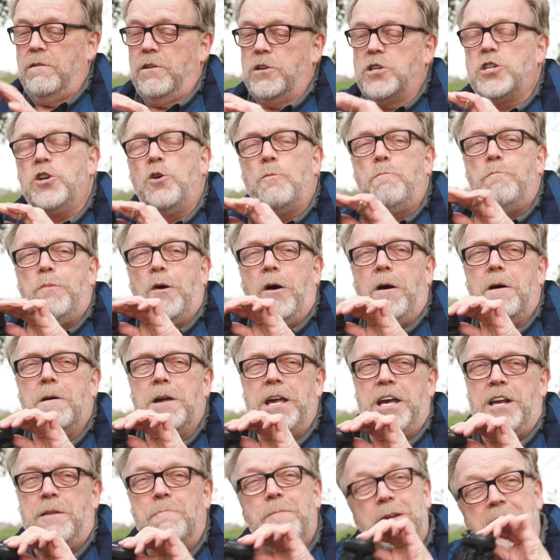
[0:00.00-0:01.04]
There's no ball
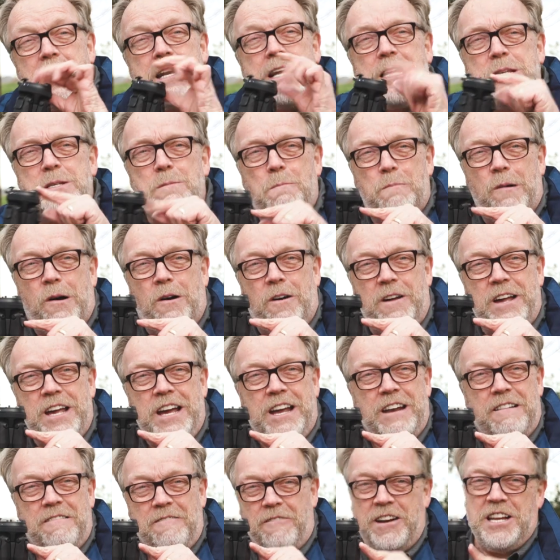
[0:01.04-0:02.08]
head, but it is a ball
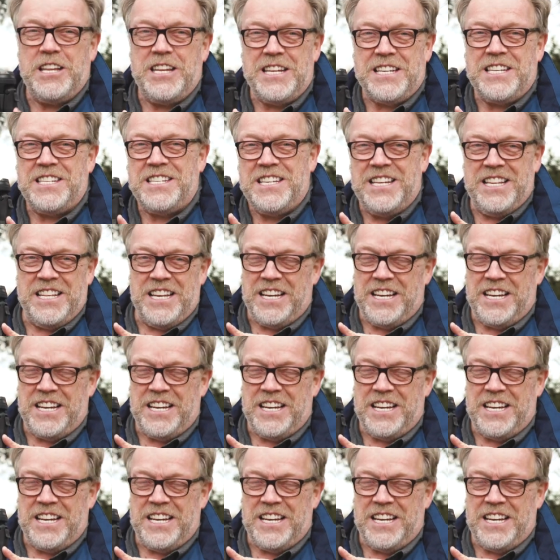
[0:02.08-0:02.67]
head. Wait till you see